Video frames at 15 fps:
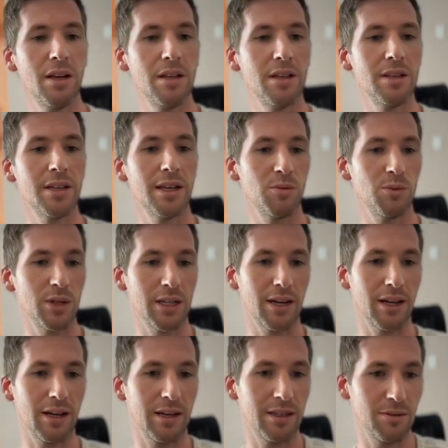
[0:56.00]
Then we
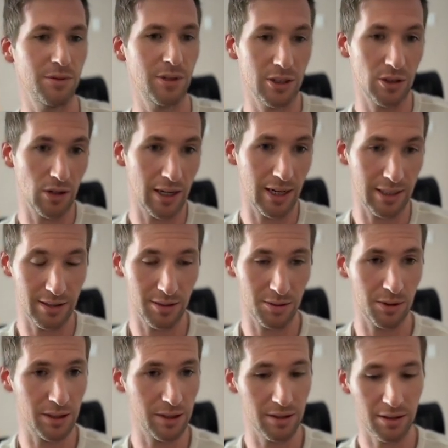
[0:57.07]
can visualize it
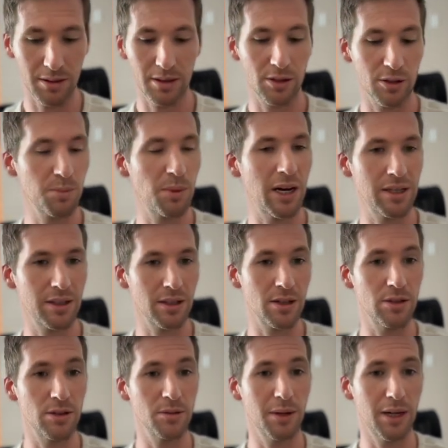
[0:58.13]
there's Python
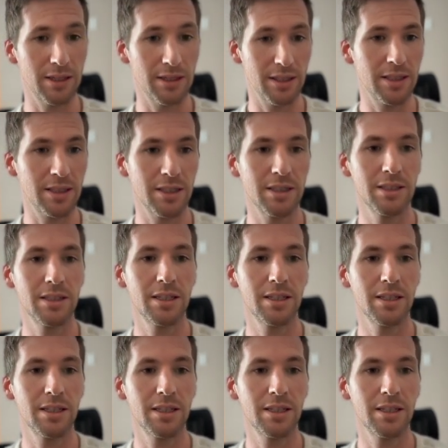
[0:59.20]
code behind the scenes